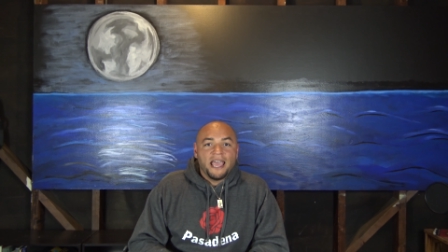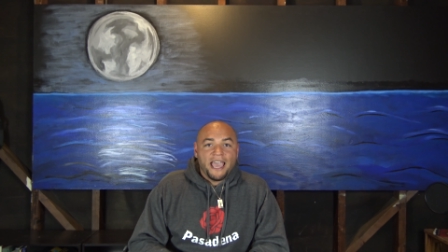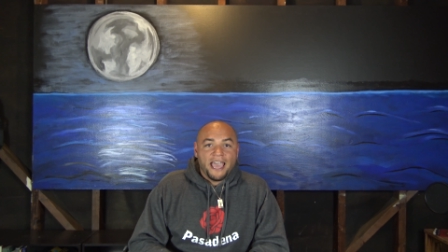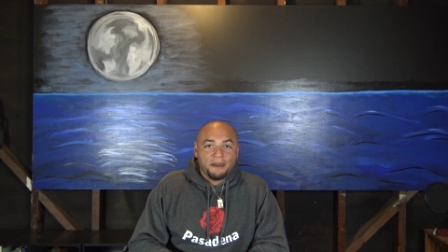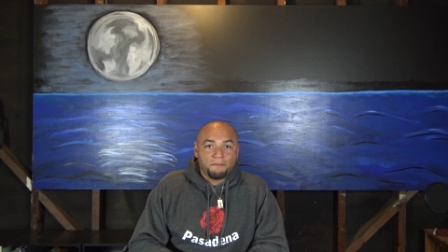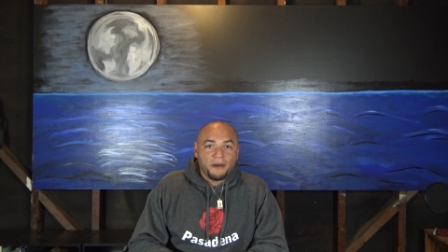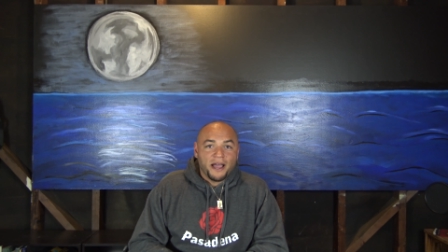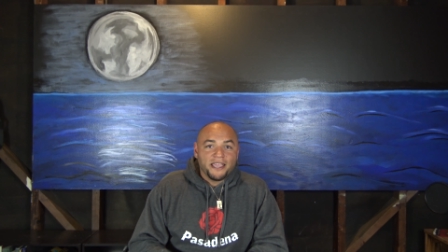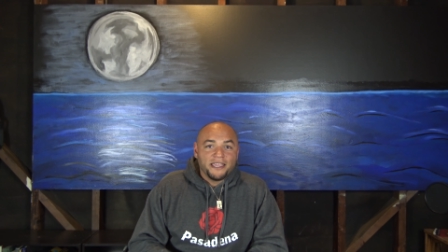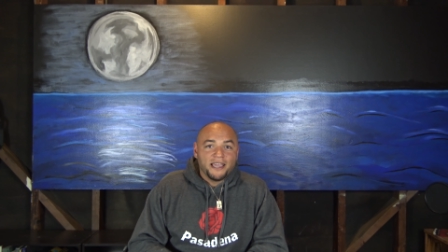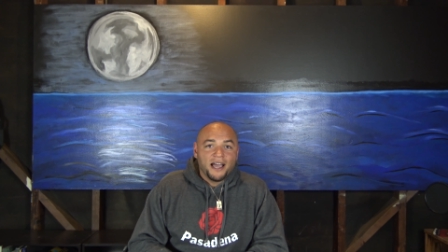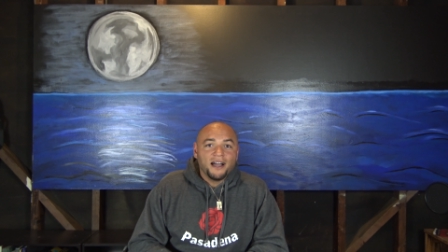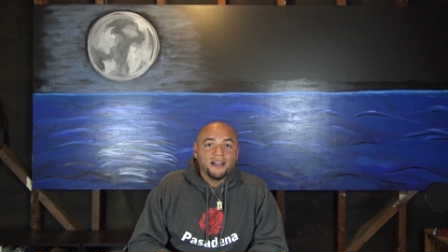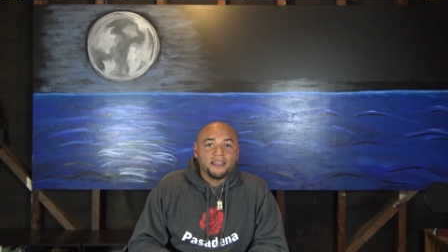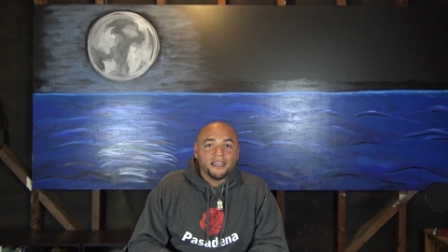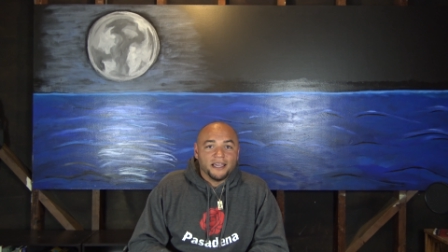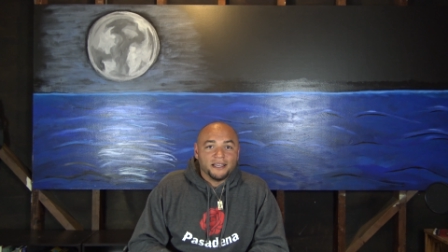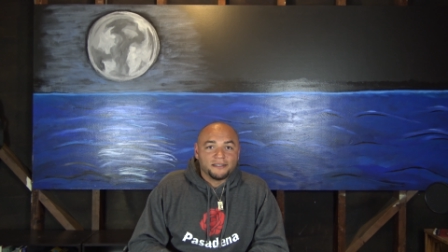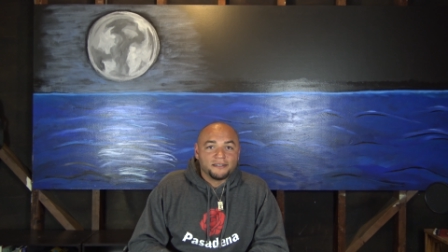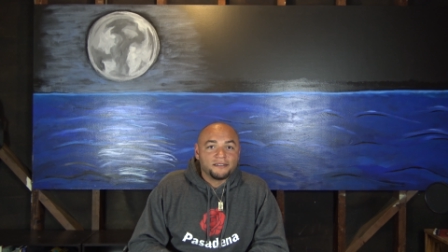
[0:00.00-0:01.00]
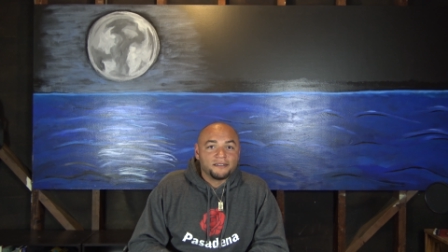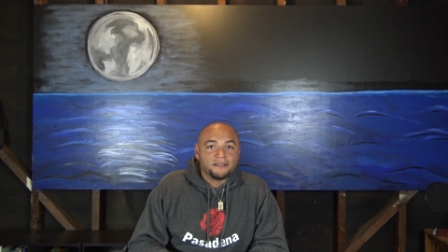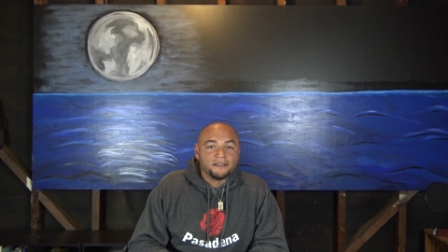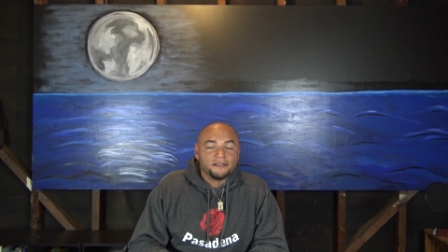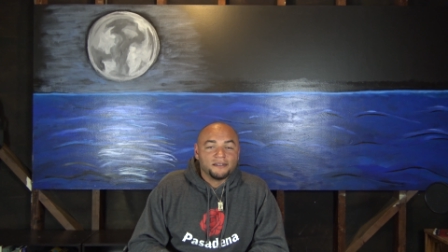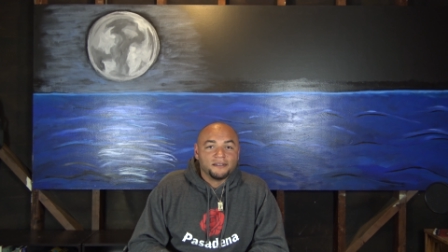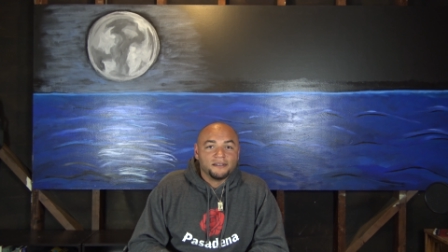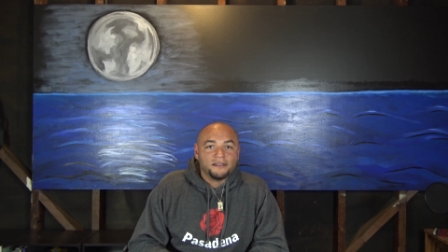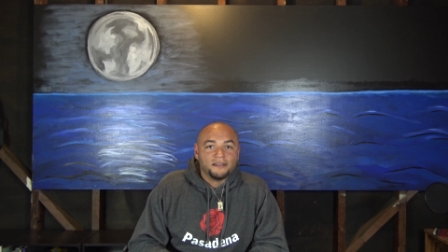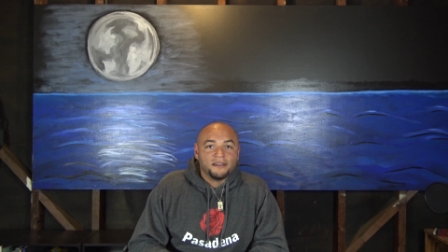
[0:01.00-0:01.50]
And my youngest,
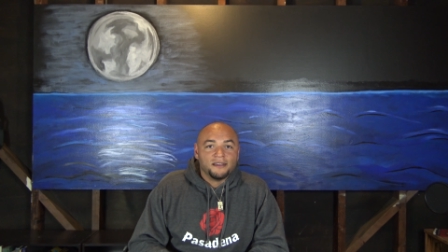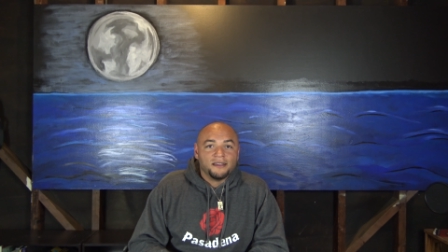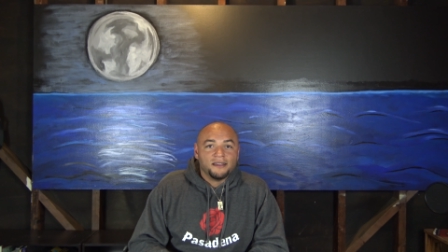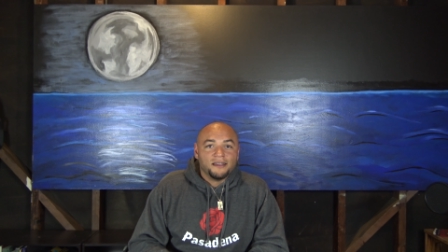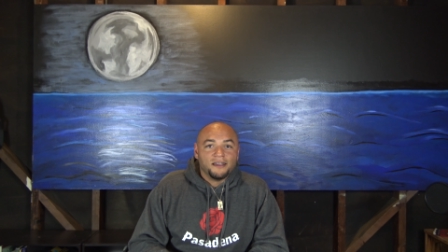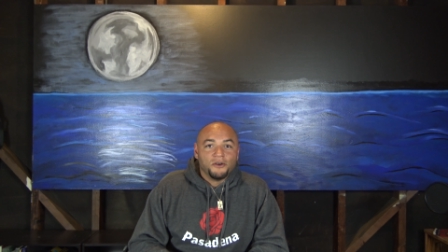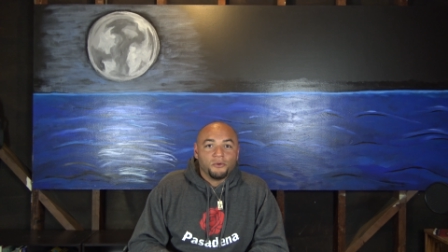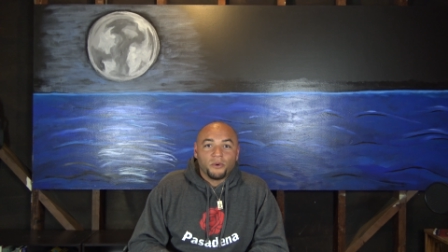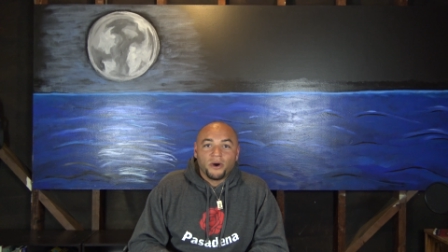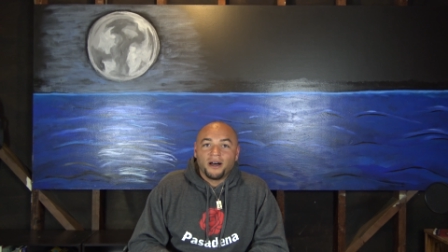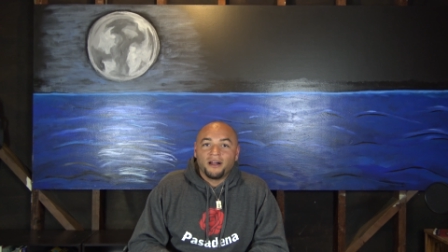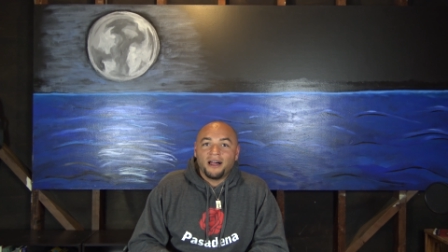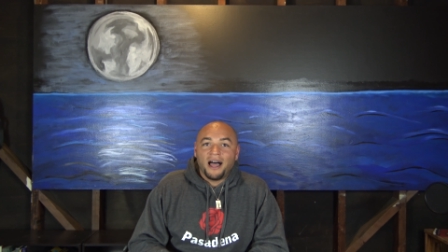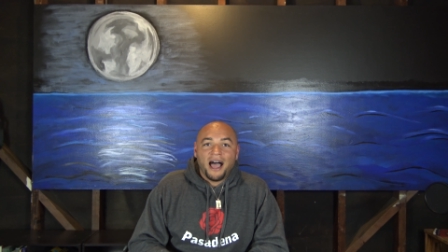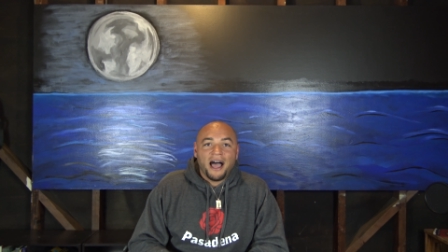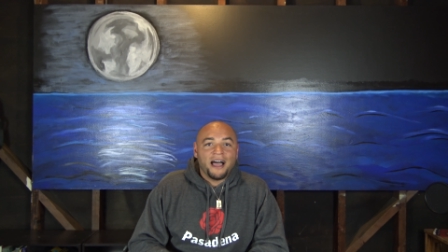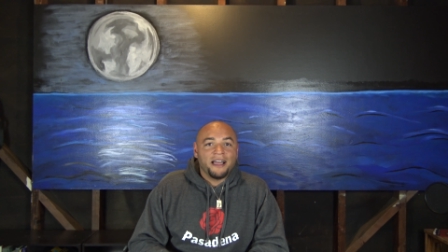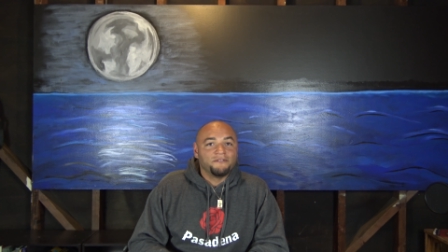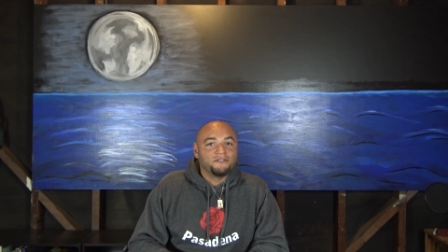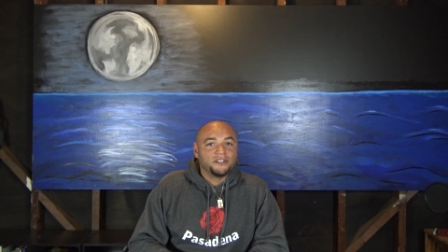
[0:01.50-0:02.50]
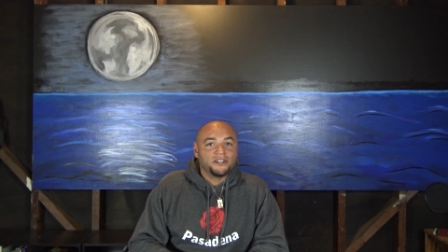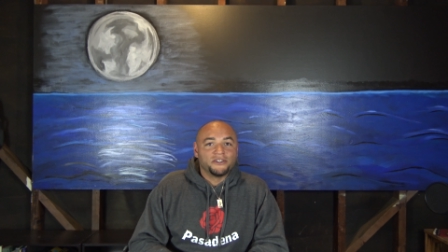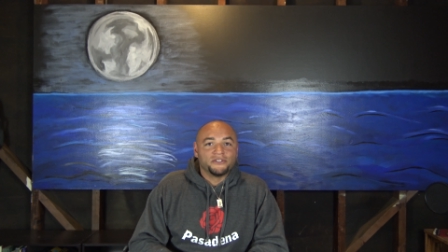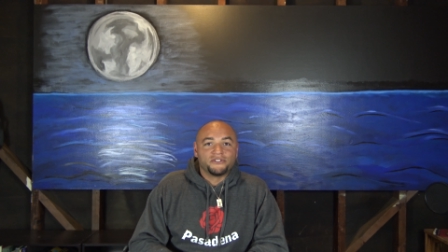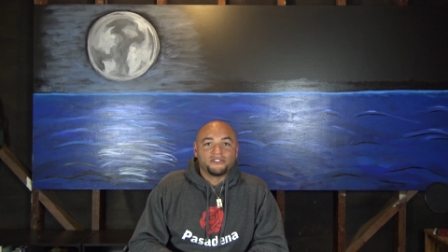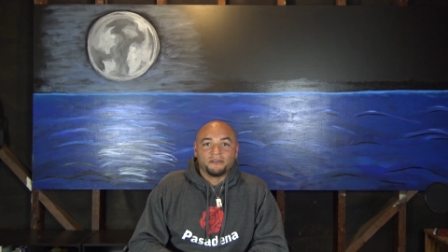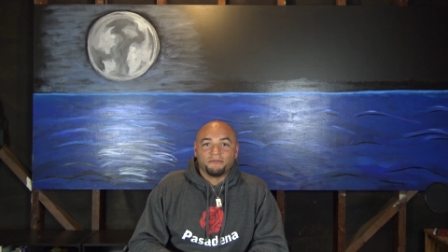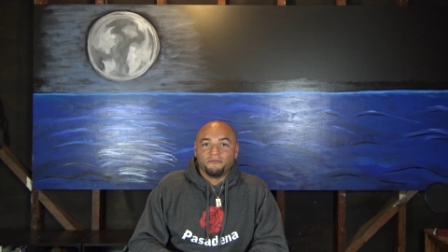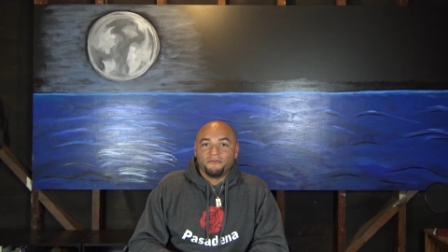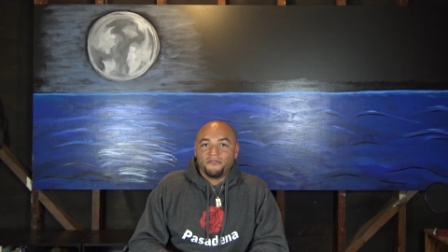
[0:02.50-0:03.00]
well, I've
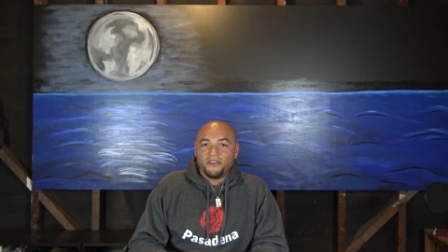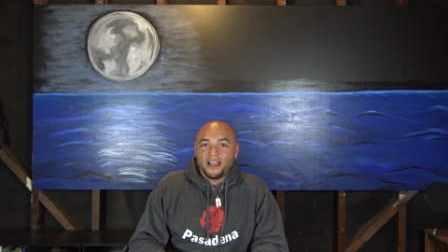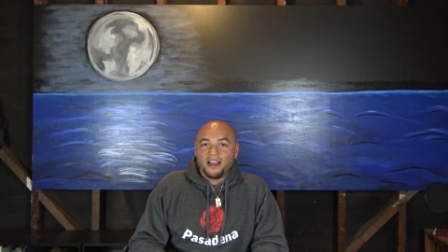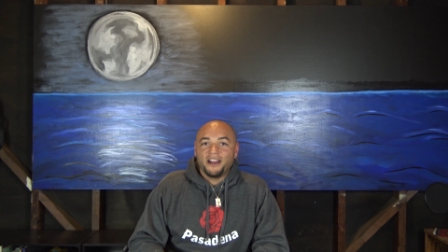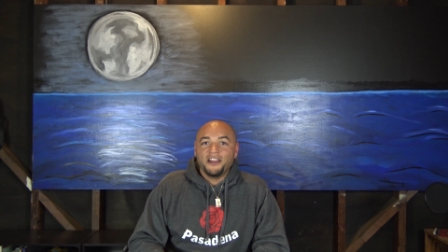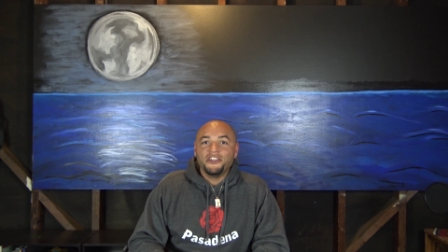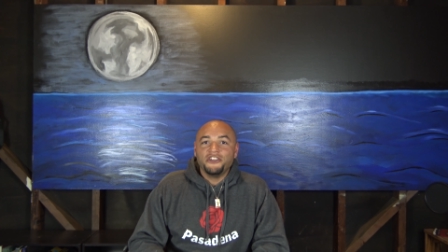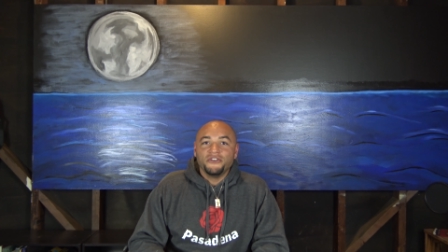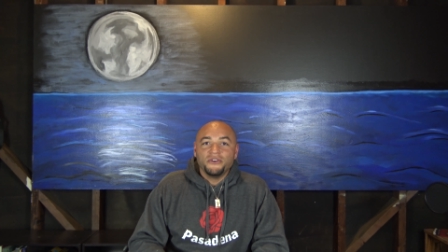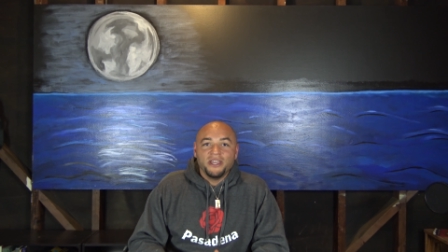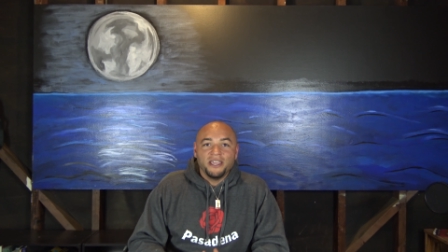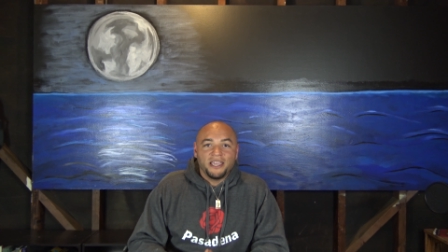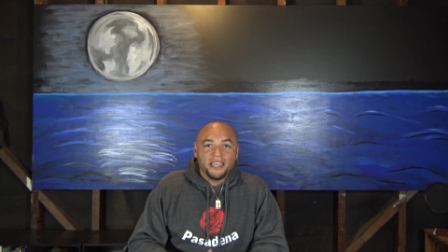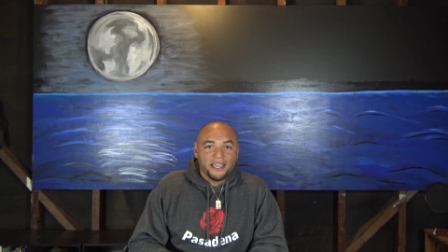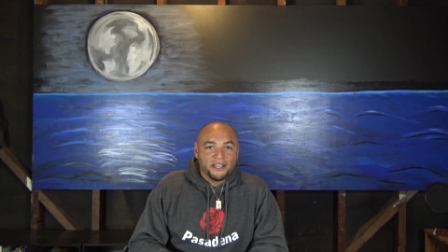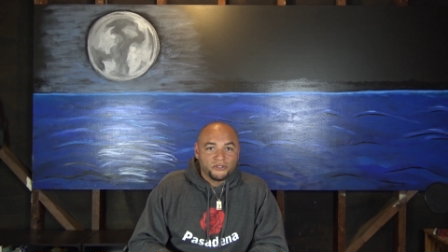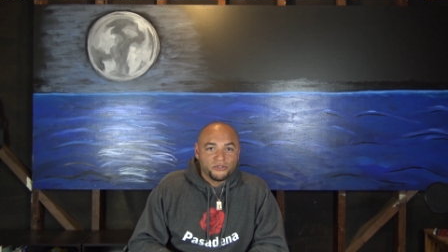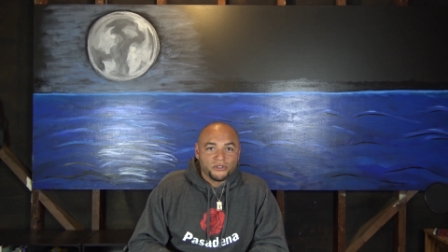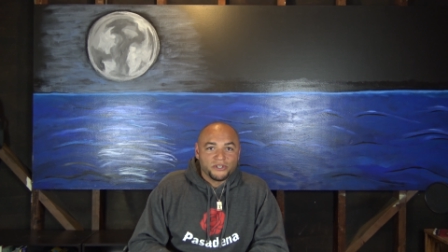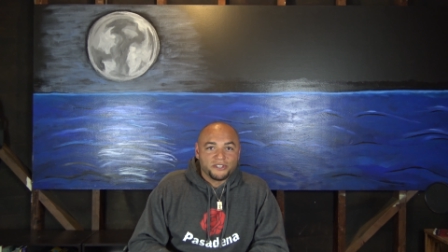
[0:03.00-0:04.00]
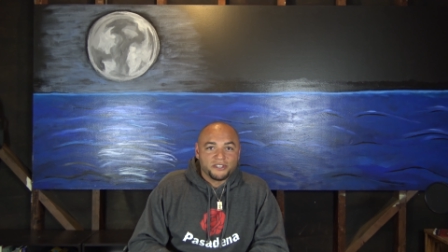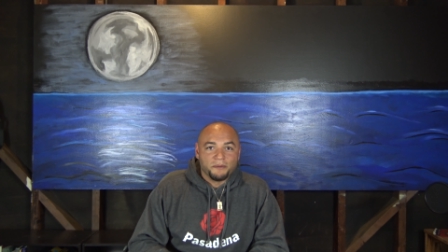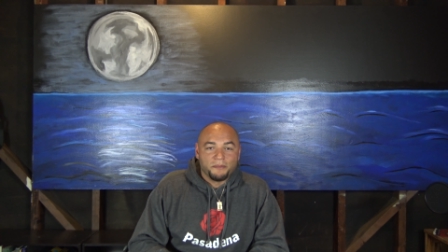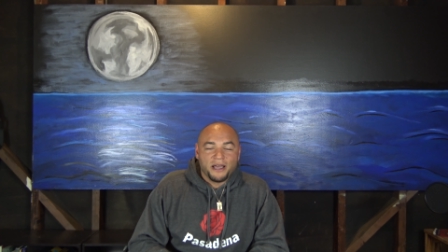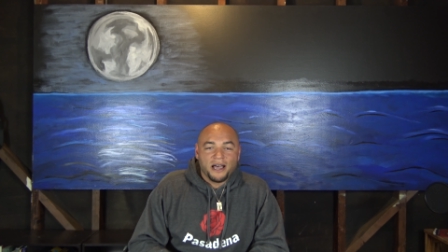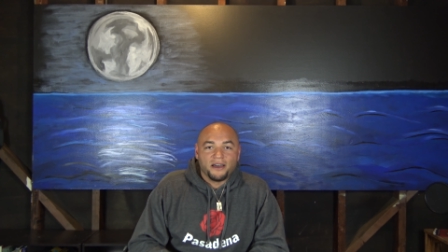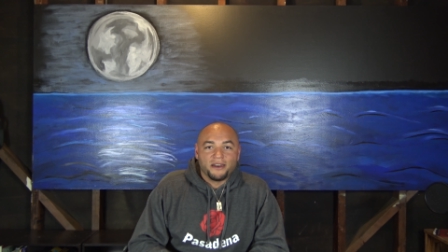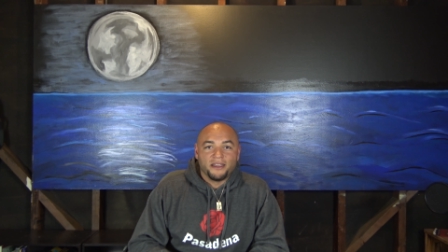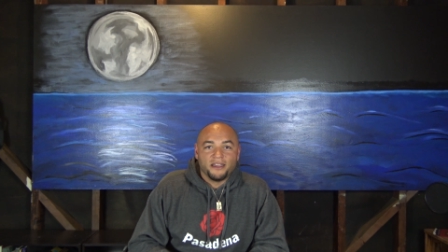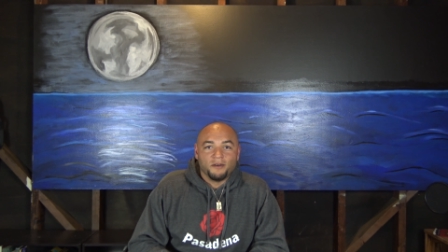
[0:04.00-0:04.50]
learned some very unique interests
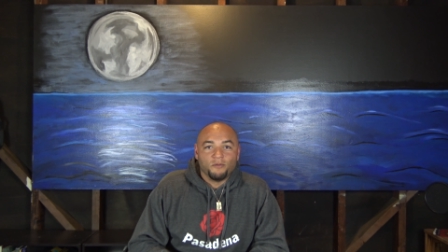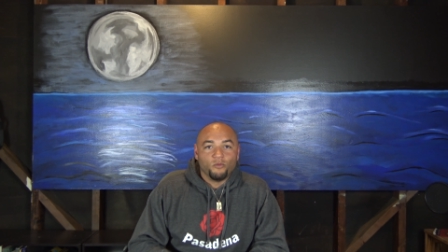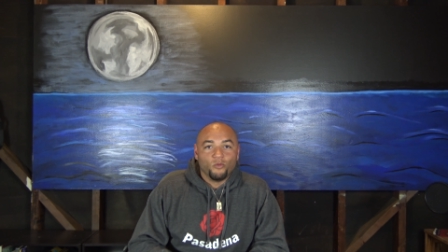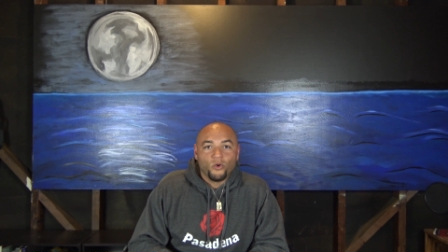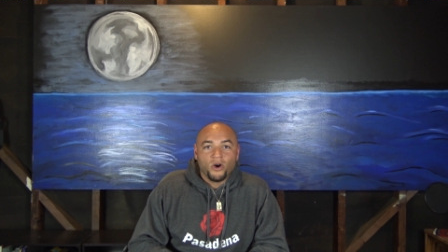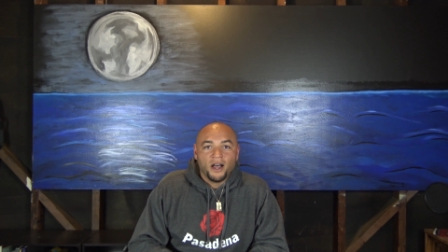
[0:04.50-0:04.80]
about him.